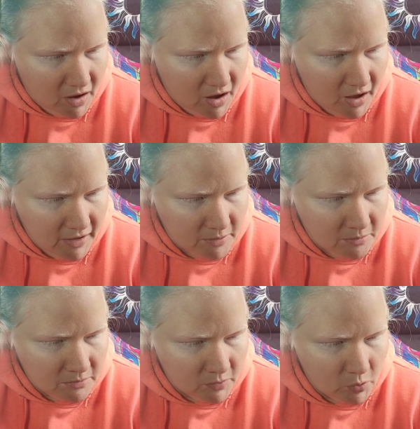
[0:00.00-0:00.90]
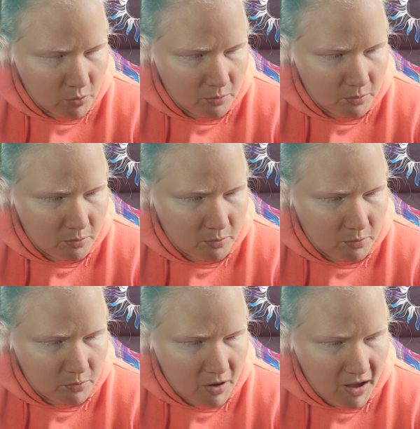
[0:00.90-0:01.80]
I am,
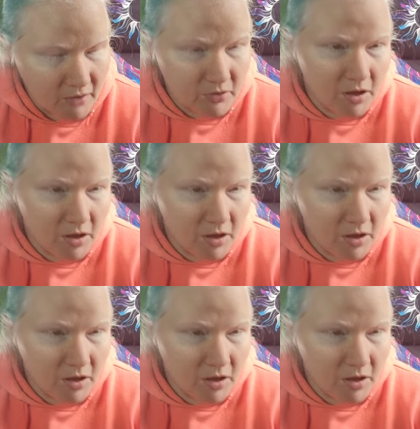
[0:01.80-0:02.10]
I have a